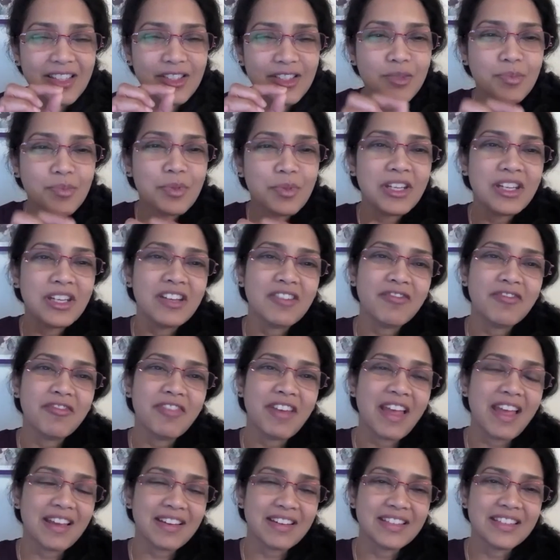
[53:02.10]
that you put in
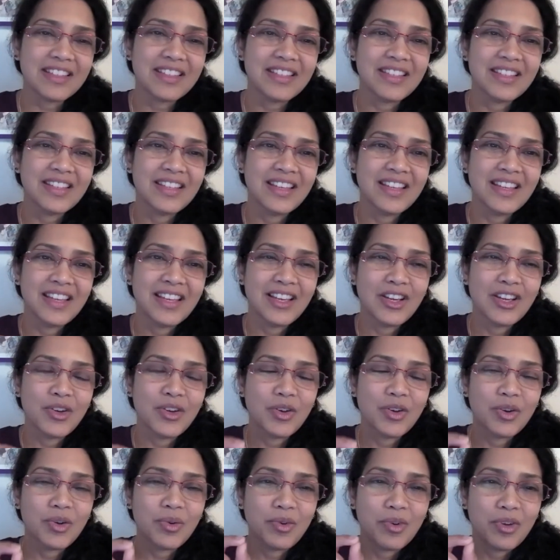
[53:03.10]
effect
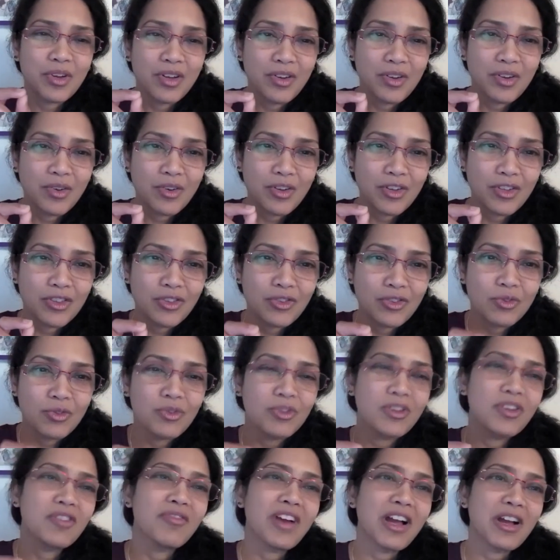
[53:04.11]
through
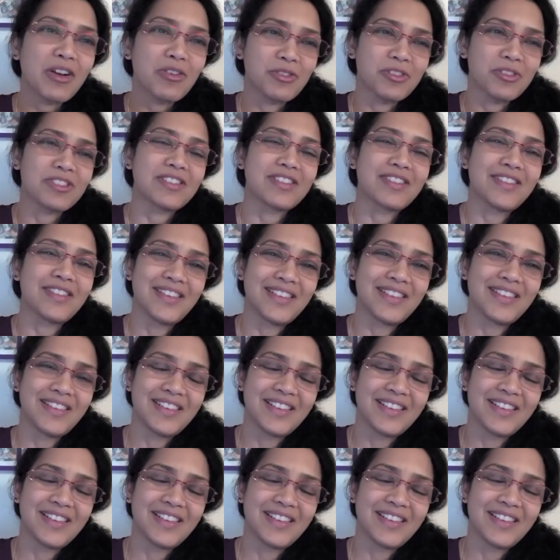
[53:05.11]
your vows.